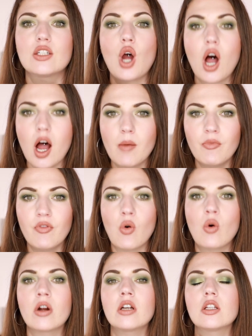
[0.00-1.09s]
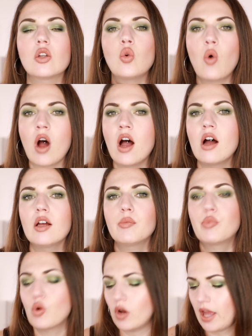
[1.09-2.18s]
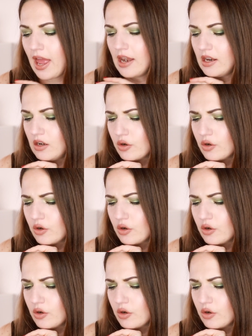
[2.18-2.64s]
Tom Ford Noir pour Elle,